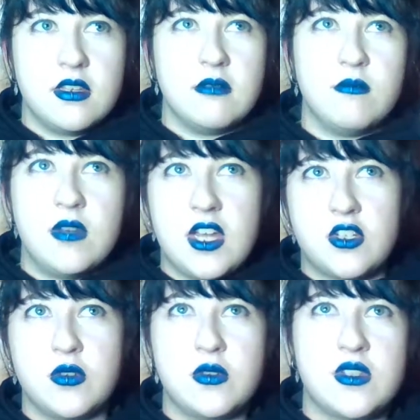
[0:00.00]
the
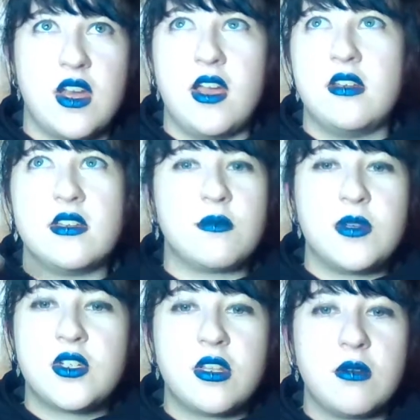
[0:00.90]
natural side,
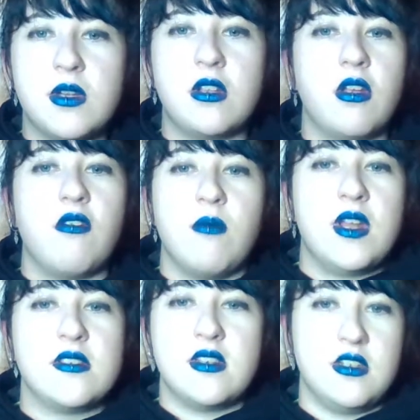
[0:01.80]
especially when a lot of
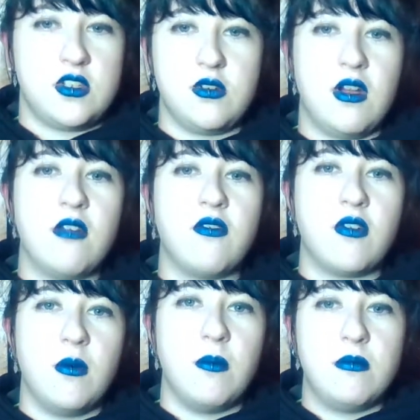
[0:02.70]
medicine is
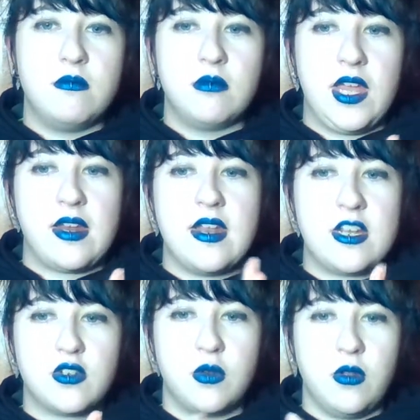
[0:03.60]
derived from, like,
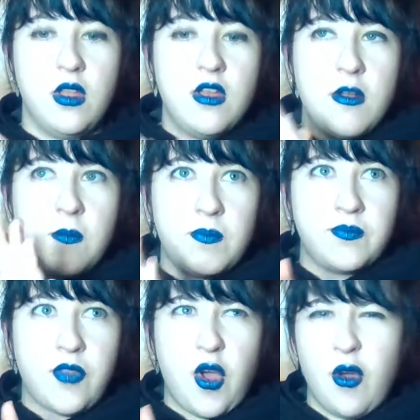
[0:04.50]
natural
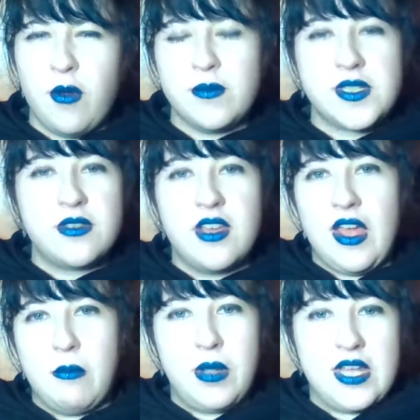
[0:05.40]
herbs
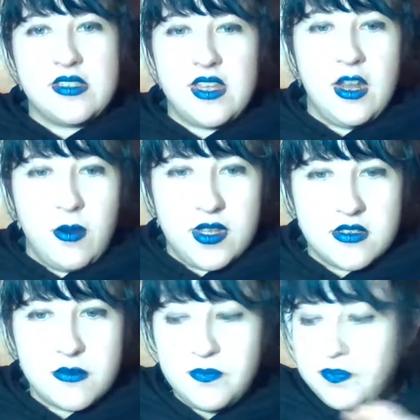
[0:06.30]
and plants
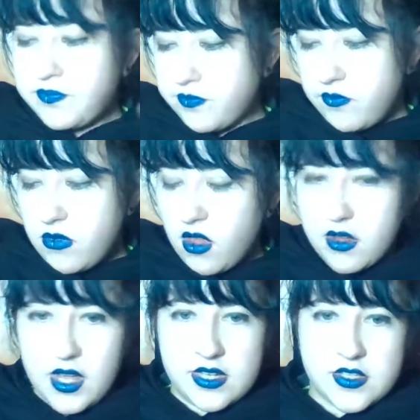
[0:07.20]
anyways.
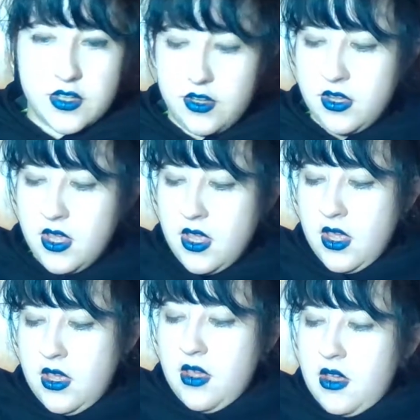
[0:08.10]
Okay, so I'm
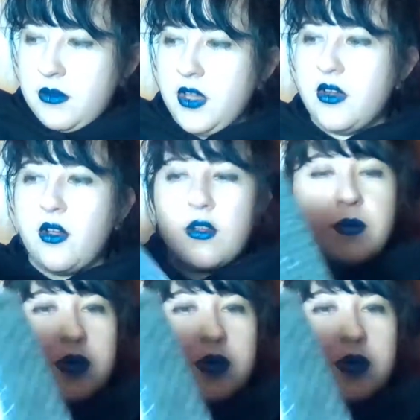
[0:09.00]
gonna